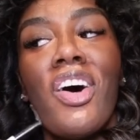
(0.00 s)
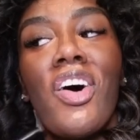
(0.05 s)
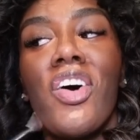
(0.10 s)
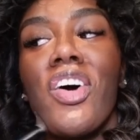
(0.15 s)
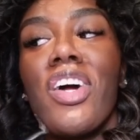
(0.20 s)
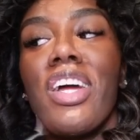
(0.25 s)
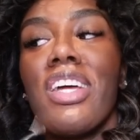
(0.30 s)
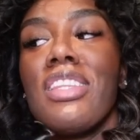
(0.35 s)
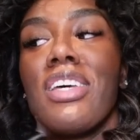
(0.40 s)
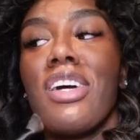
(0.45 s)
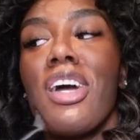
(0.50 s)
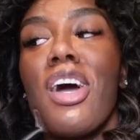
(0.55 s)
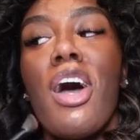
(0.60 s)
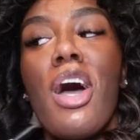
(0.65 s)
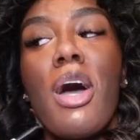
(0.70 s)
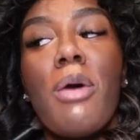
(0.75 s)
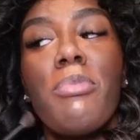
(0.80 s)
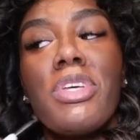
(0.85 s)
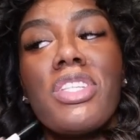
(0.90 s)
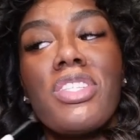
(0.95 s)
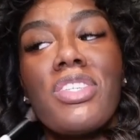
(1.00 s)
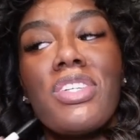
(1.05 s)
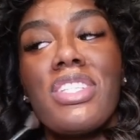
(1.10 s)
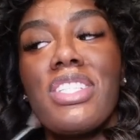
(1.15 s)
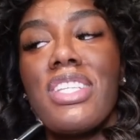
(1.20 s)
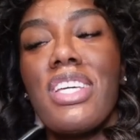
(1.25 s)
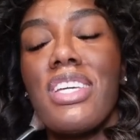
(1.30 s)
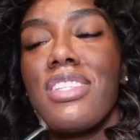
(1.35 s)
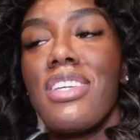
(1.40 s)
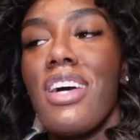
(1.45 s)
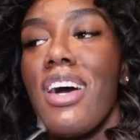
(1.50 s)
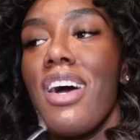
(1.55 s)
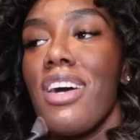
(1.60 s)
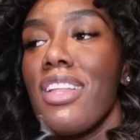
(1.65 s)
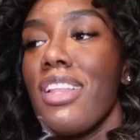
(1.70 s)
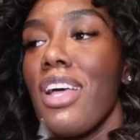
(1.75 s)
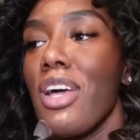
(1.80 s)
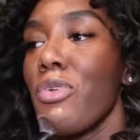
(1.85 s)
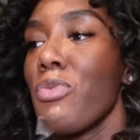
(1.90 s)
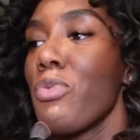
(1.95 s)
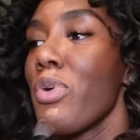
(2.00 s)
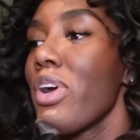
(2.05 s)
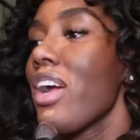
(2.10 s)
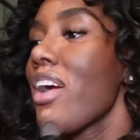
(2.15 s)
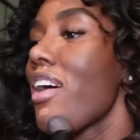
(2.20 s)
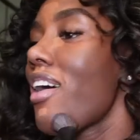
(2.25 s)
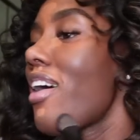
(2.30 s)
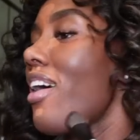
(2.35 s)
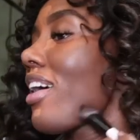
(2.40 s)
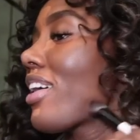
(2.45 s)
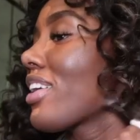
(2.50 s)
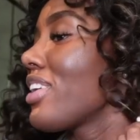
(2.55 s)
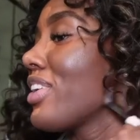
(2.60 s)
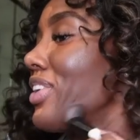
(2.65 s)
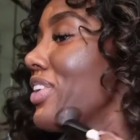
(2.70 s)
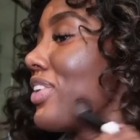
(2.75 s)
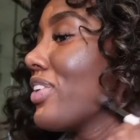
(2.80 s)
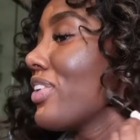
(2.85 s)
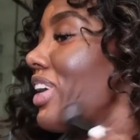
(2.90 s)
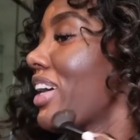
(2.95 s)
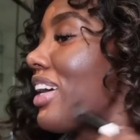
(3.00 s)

or in the comments on TikTok, like, where are you?